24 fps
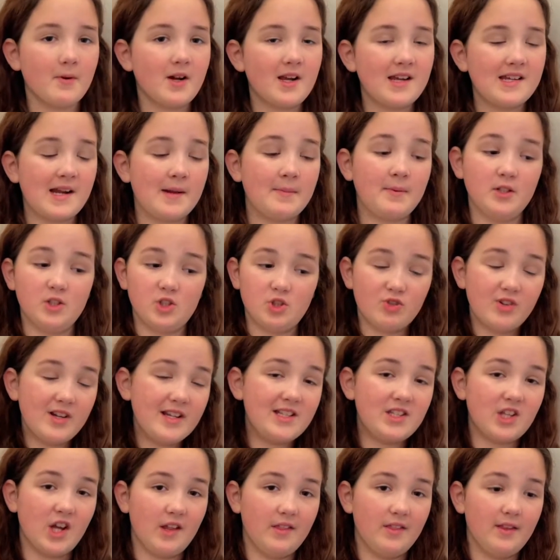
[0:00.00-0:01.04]
and I put
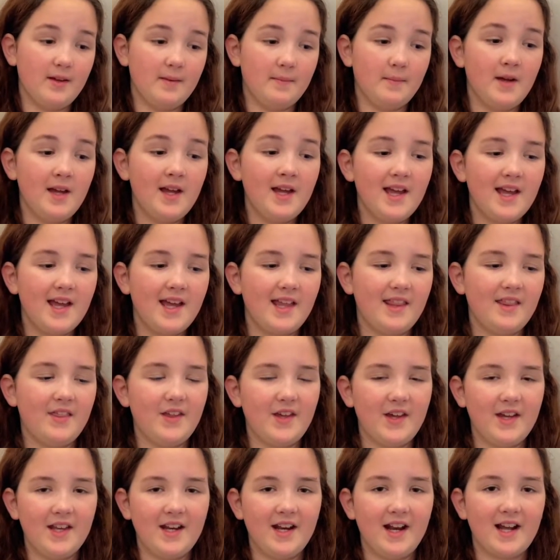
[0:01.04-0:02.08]
treats on them, and
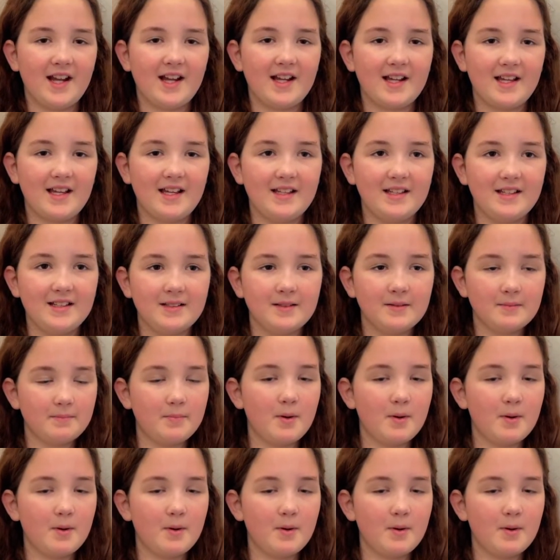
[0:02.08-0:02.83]
then I